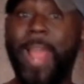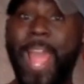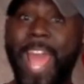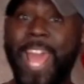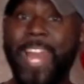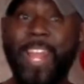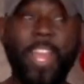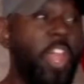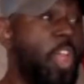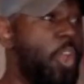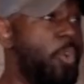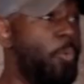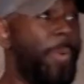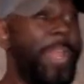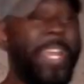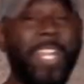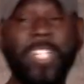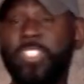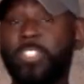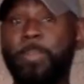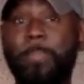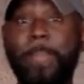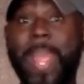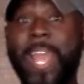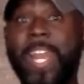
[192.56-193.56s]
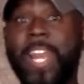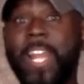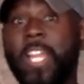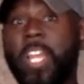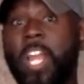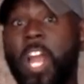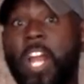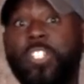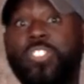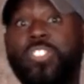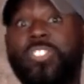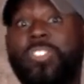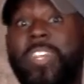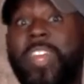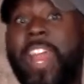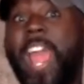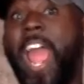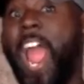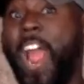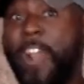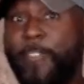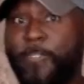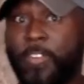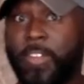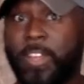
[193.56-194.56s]
at it, we could demand that countries in
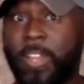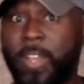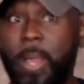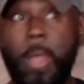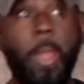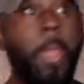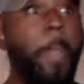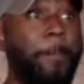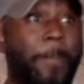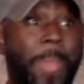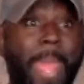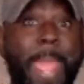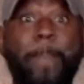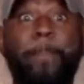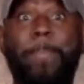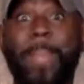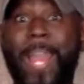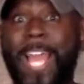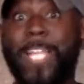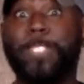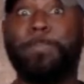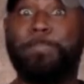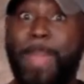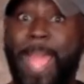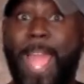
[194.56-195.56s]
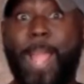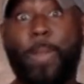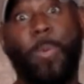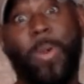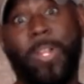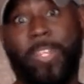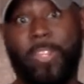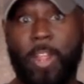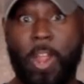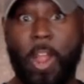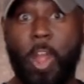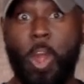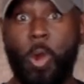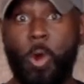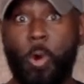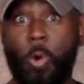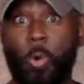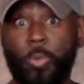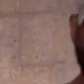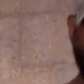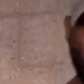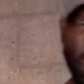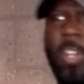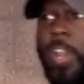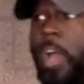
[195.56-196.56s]
Africa pay blacks back what they're
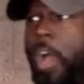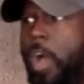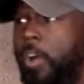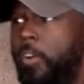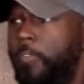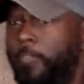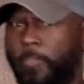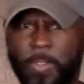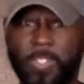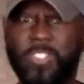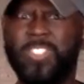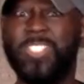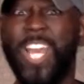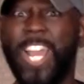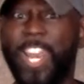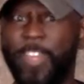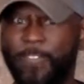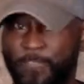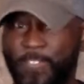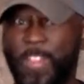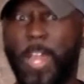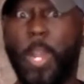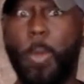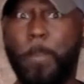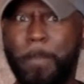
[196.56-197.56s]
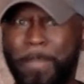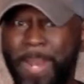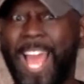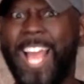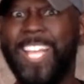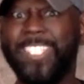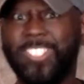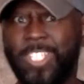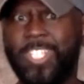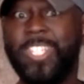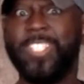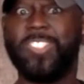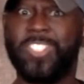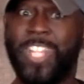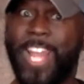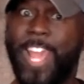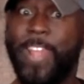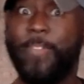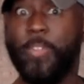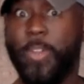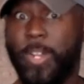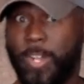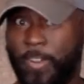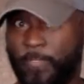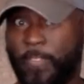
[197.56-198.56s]
owed, you know, for selling fellow blacks into
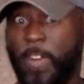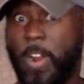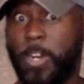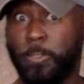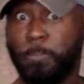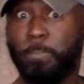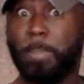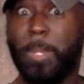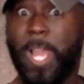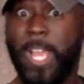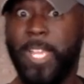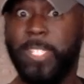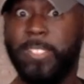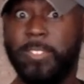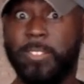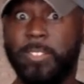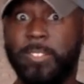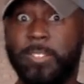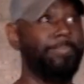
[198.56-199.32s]
slavery in the first place.